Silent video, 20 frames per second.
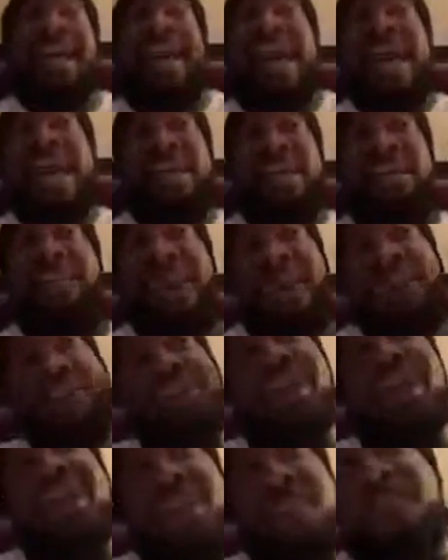and about
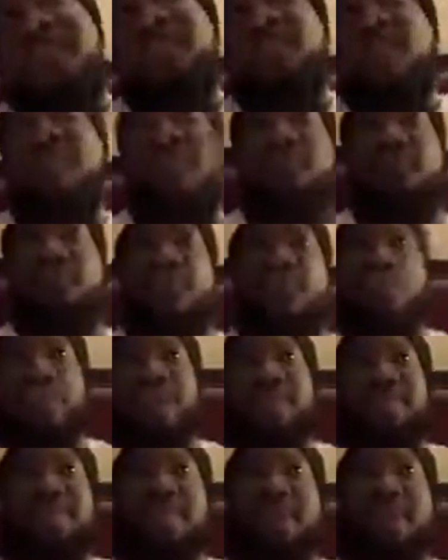30 people follow him